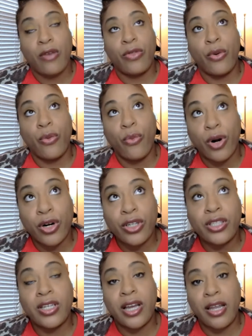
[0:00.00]
The
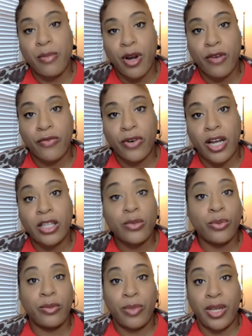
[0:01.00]
worst nightmare for
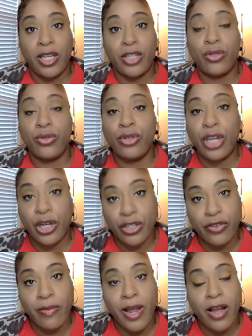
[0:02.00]
us would be 2
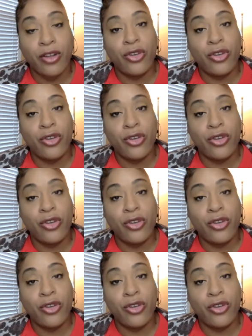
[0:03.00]
years from now,